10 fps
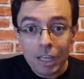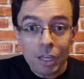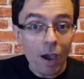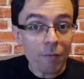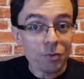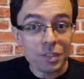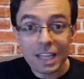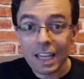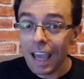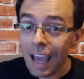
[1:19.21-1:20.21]
You have to
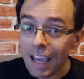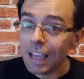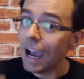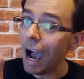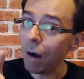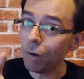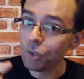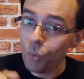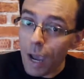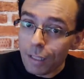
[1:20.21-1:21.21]
say, Hey, I
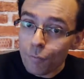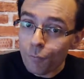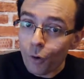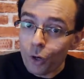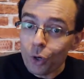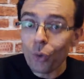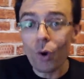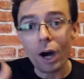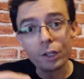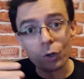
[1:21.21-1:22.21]
was waiting for you
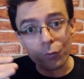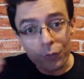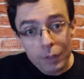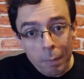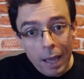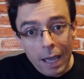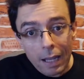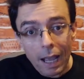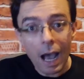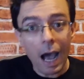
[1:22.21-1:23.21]
on your
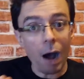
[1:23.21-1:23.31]
feedback.